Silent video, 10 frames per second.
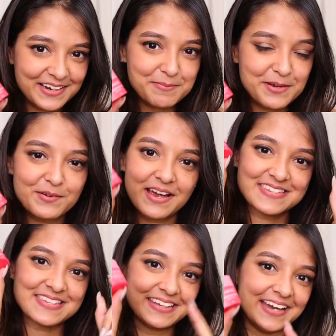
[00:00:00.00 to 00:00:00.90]
recommend you
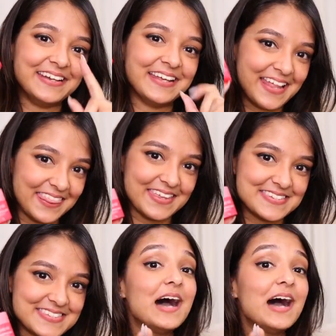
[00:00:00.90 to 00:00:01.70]
guys getting this.